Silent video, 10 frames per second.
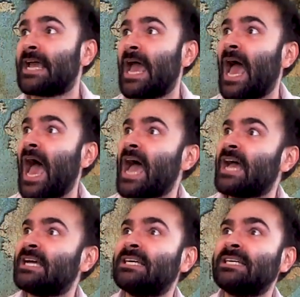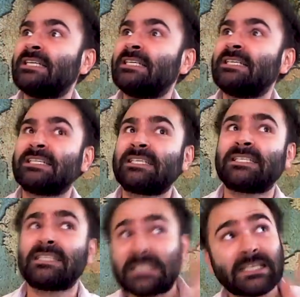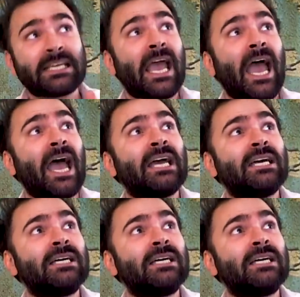Yeah? Yeah?